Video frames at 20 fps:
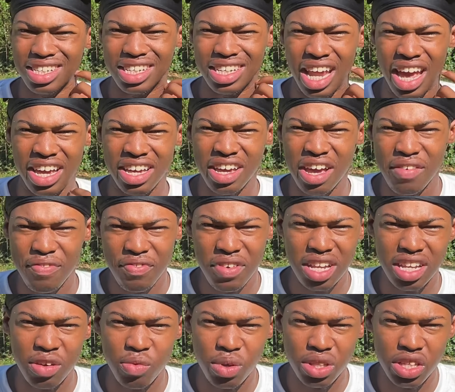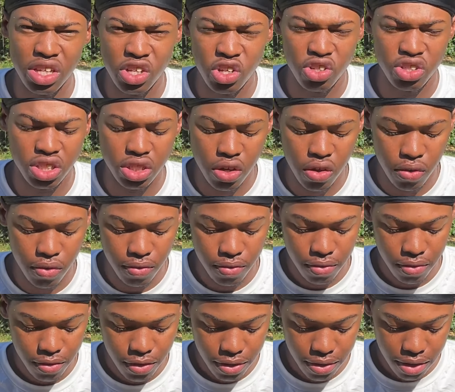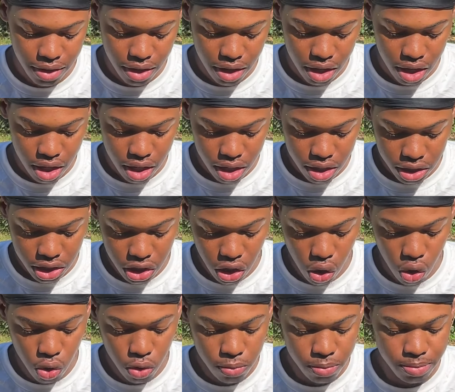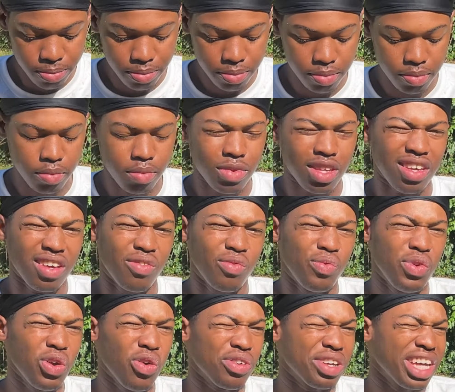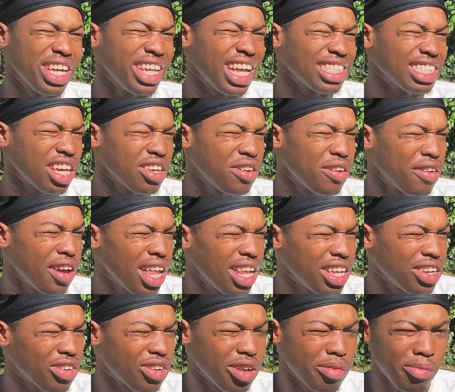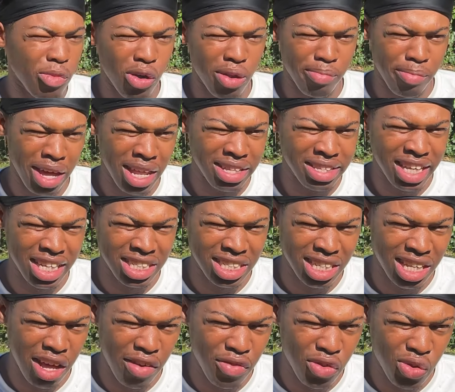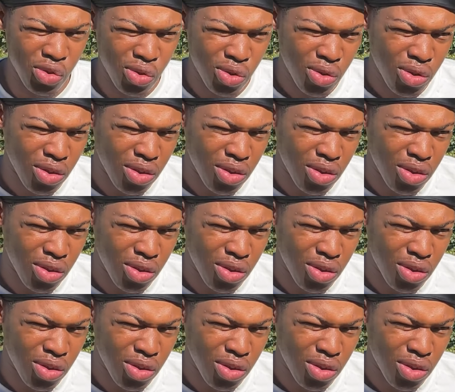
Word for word: that gut feeling within yourself. So you're gonna get. That's how you heal it on the meditation level.